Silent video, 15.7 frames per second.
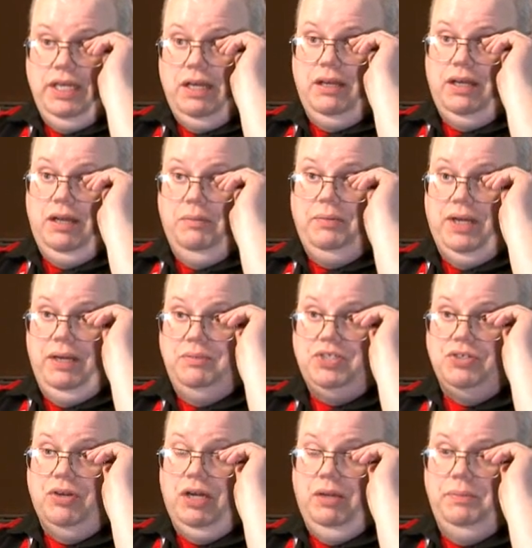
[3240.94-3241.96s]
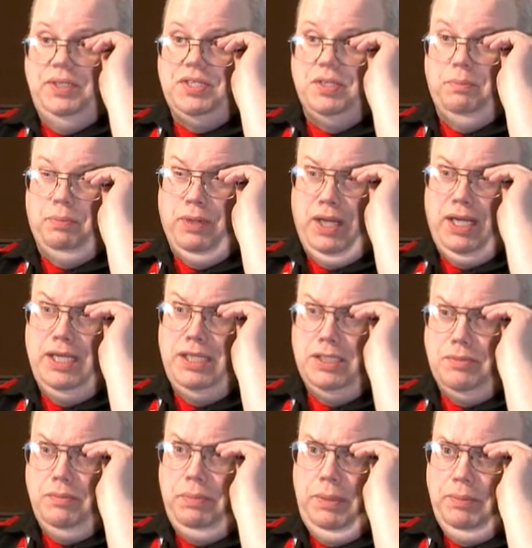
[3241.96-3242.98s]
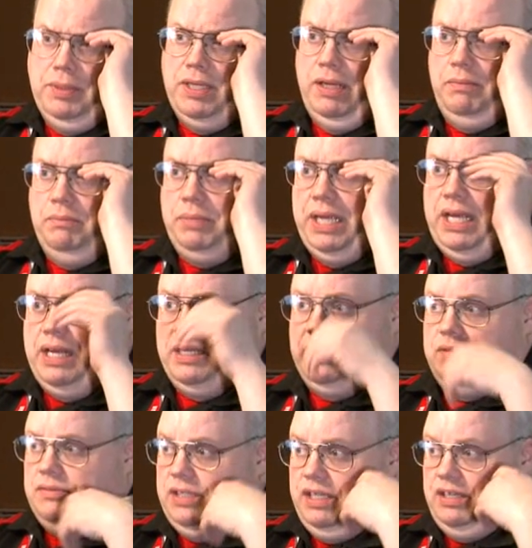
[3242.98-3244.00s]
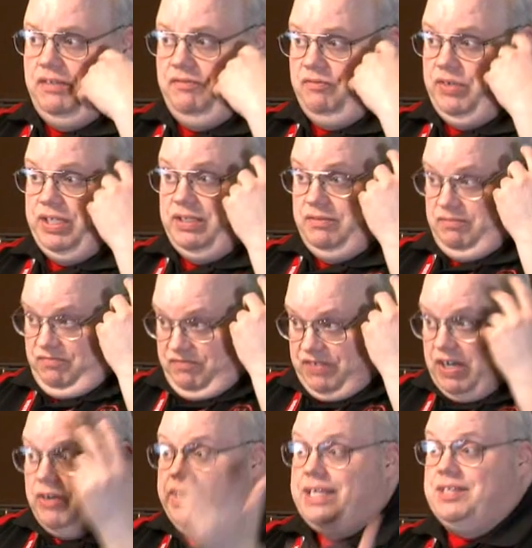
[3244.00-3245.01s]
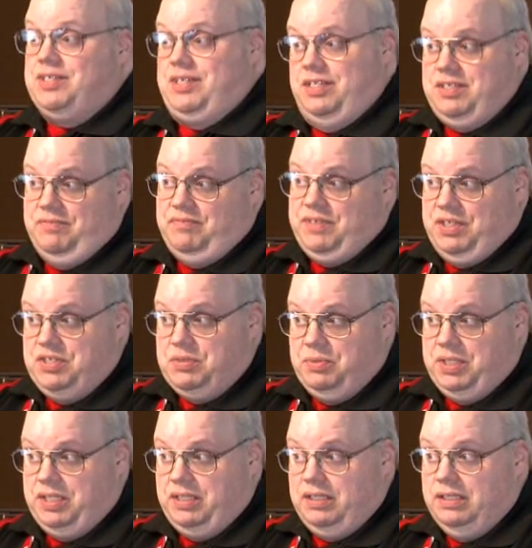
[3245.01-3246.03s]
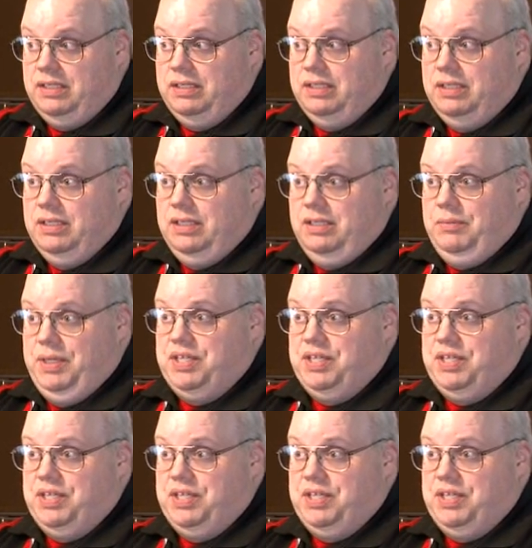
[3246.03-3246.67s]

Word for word: I, am sure I'll be surprised when people come back and, and have written very extensive things for that.